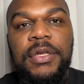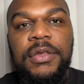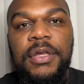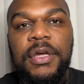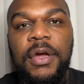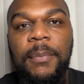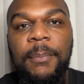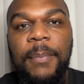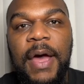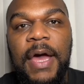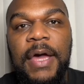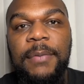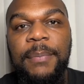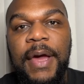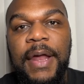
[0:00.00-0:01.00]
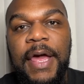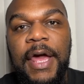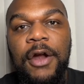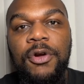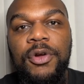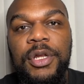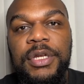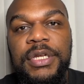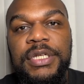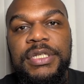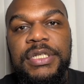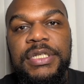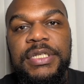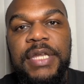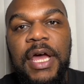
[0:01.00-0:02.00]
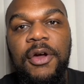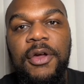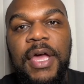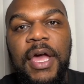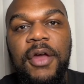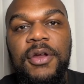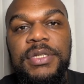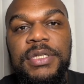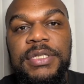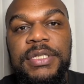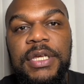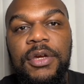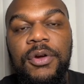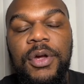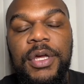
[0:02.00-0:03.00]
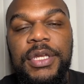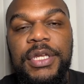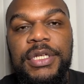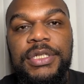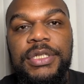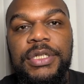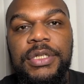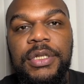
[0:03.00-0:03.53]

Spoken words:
The combined bilateral conditions now count as a single condition